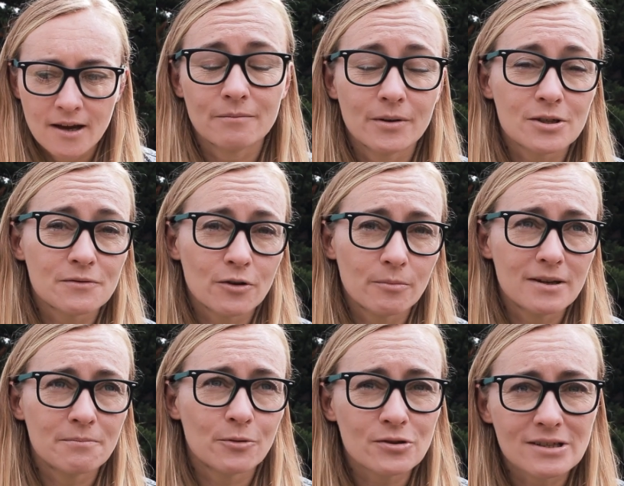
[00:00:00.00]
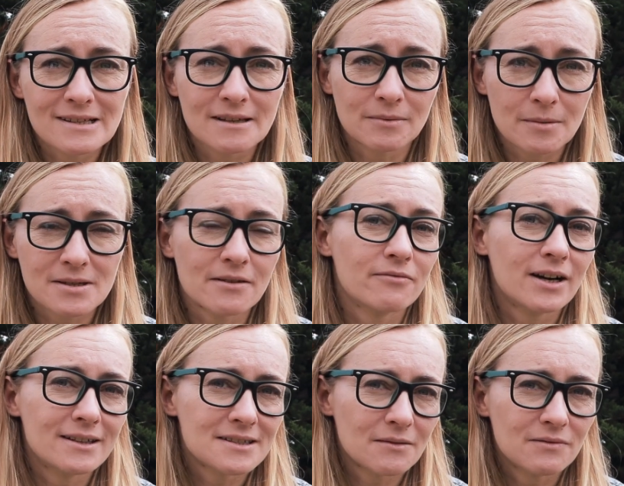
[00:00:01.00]
Because for me personally, sometimes I
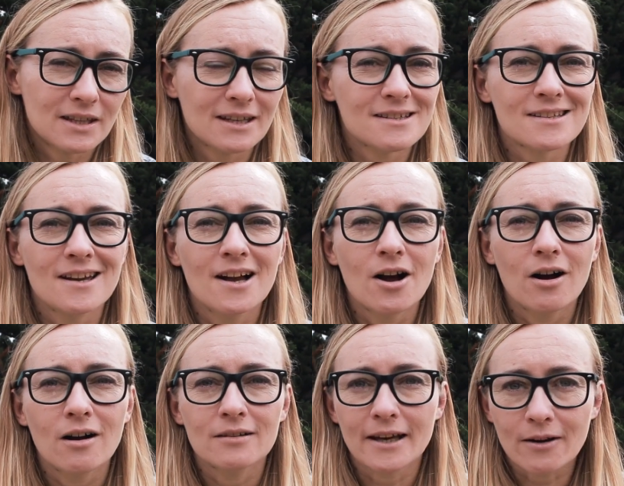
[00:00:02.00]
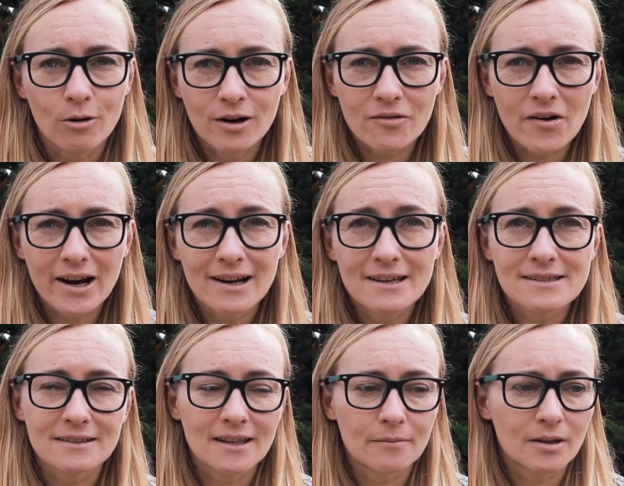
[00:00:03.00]
find some things like on
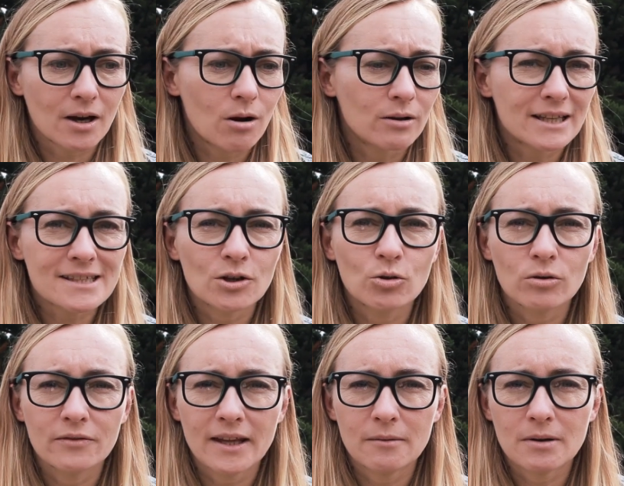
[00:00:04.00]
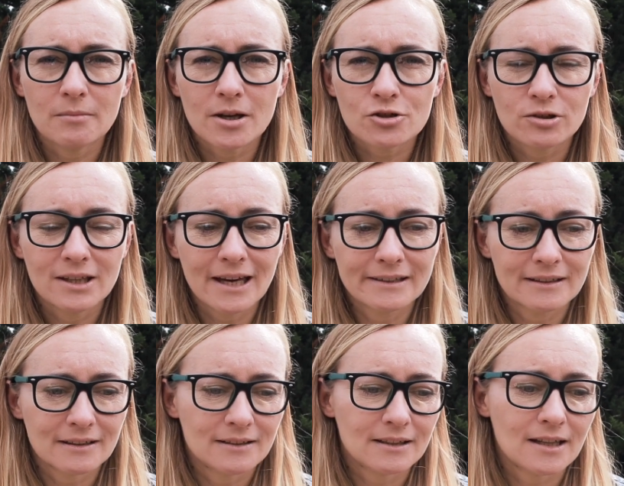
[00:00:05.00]
Craigslist and I'm like, oh, that's a cool thing, maybe I should get
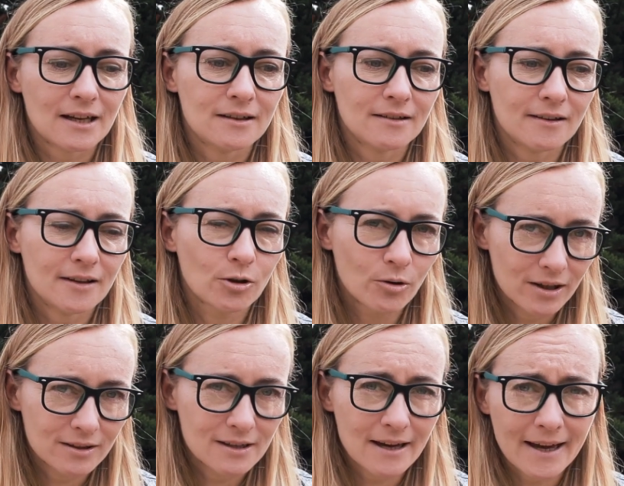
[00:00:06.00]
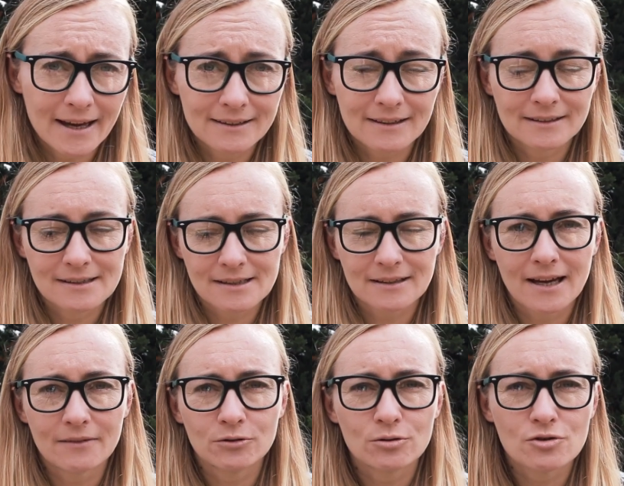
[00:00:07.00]
it. And then I look at the ad and then I
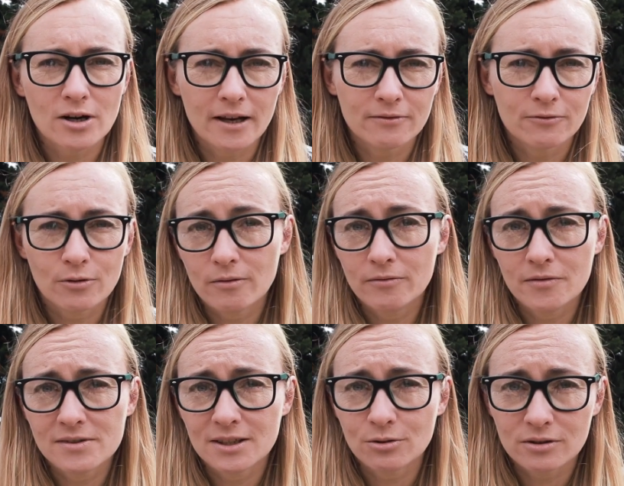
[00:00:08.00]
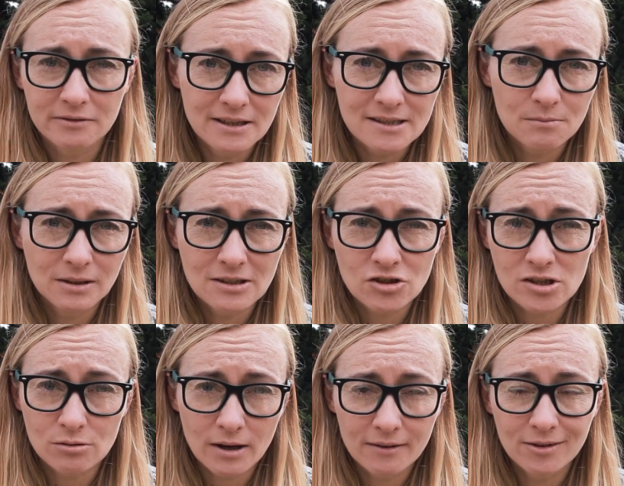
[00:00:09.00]
have to drive for 15 or 20 minutes
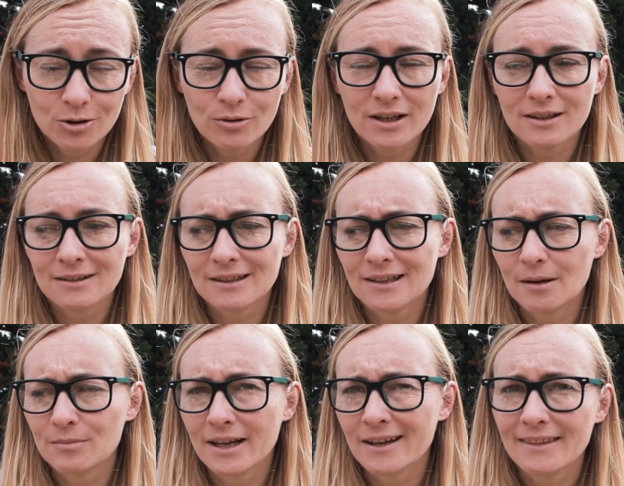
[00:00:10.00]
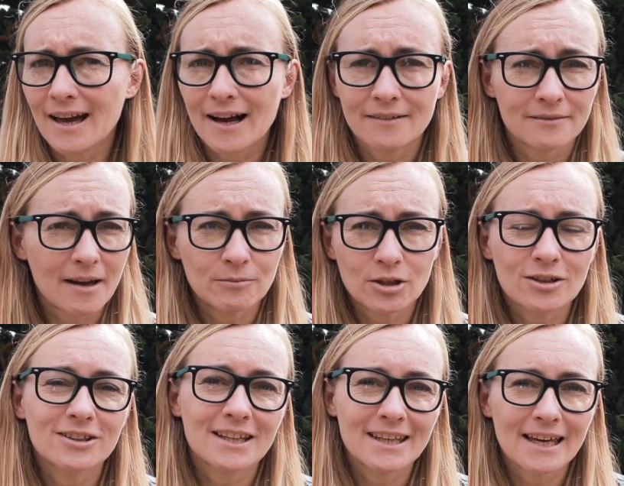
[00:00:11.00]
just to have a look at it. And I'm like, nah, I'm not
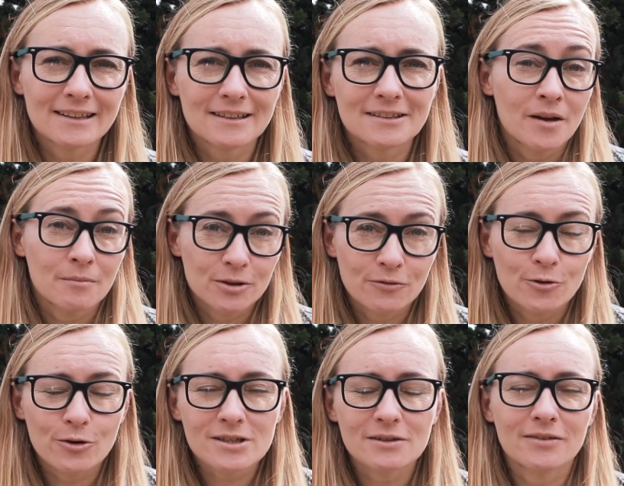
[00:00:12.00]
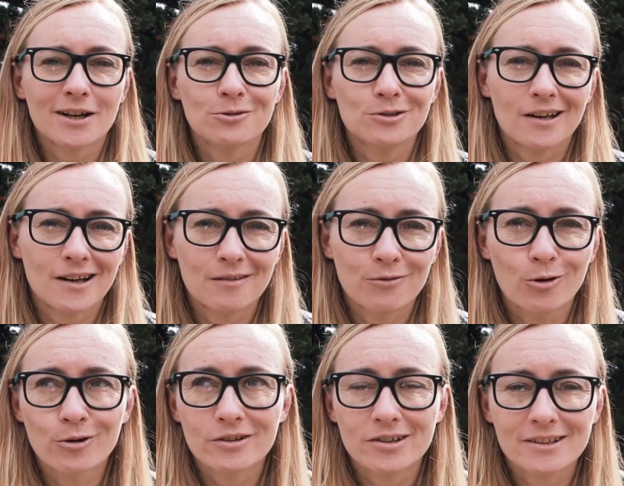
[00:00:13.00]
gonna get it. But of course, if I could have
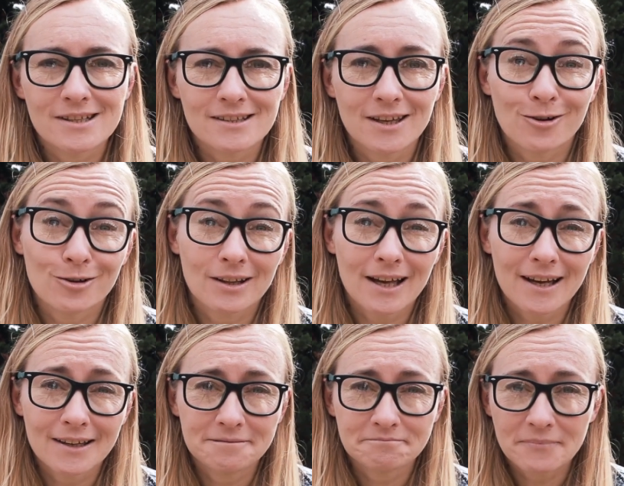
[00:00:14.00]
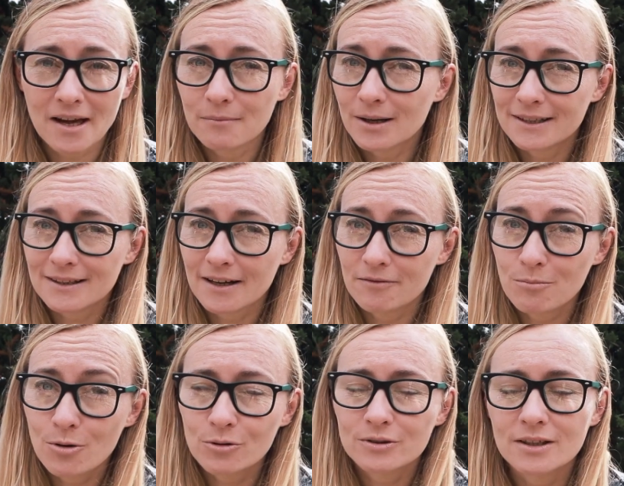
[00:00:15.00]
ordered this thing online, I might have
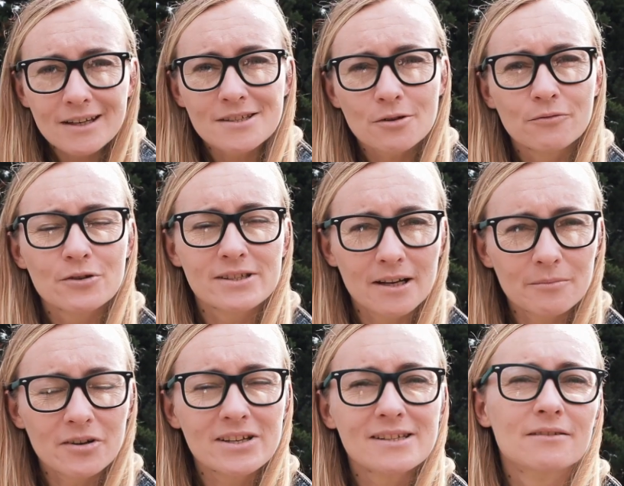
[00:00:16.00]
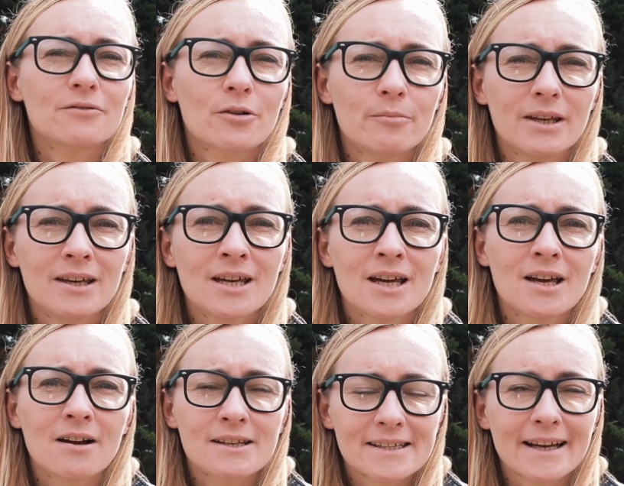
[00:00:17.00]
bought it. So for some reason, for me,
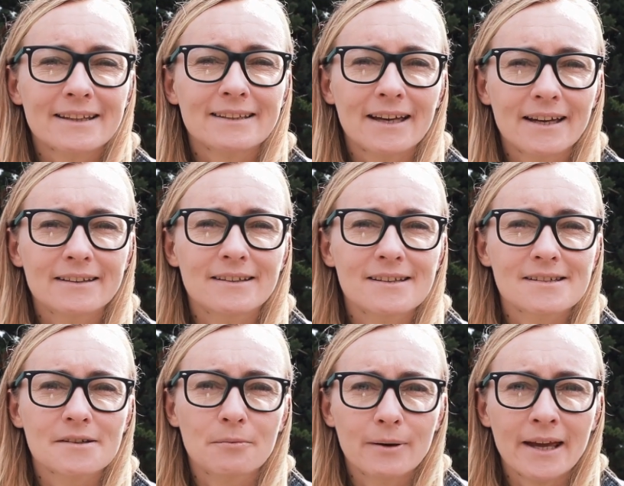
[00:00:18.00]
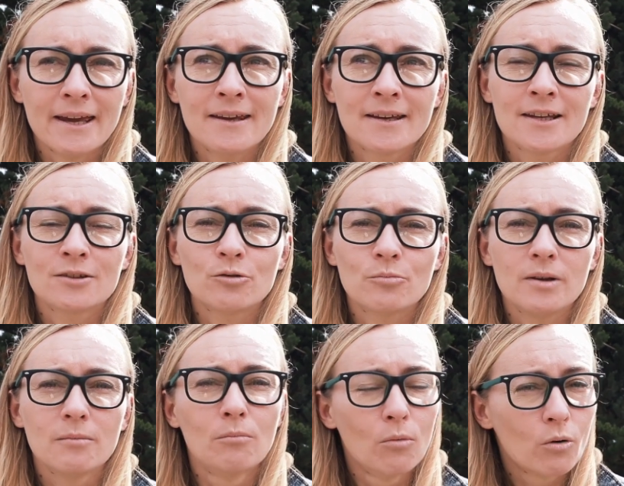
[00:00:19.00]
secondhand is a way to
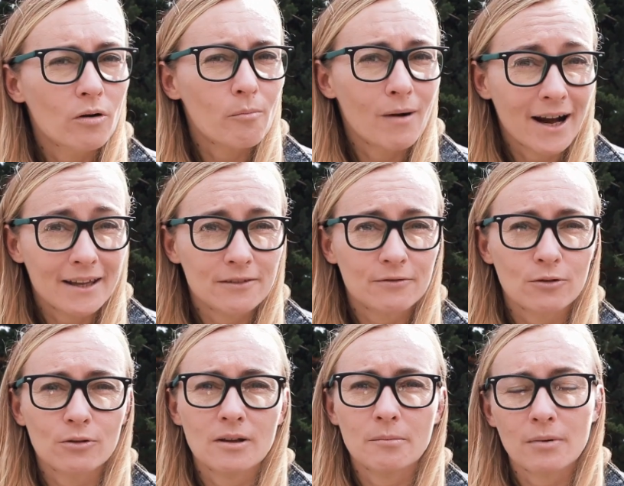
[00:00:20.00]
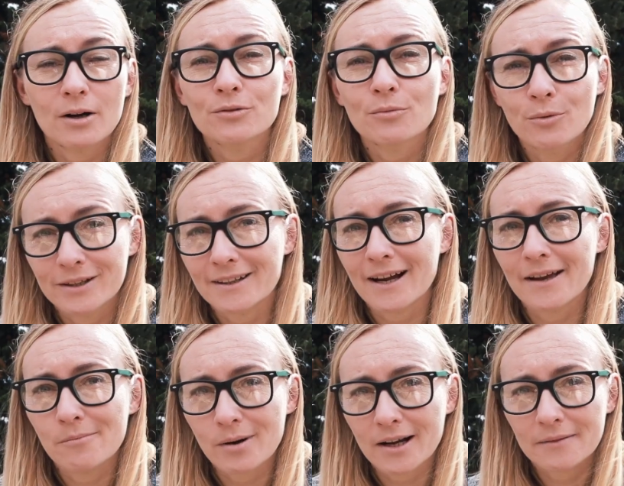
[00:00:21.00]
be more mindful about what I
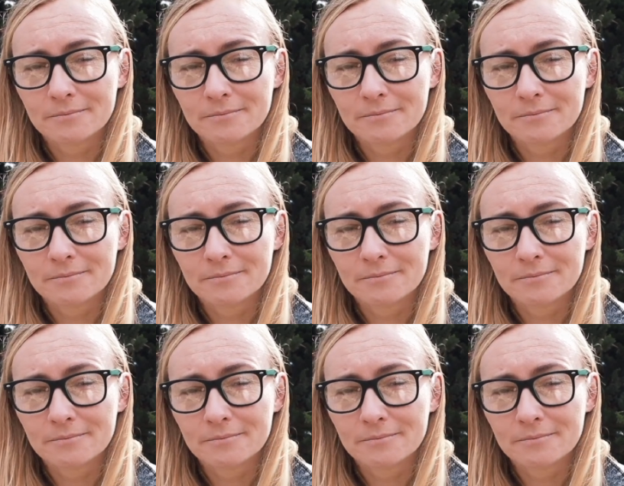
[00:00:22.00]
buy.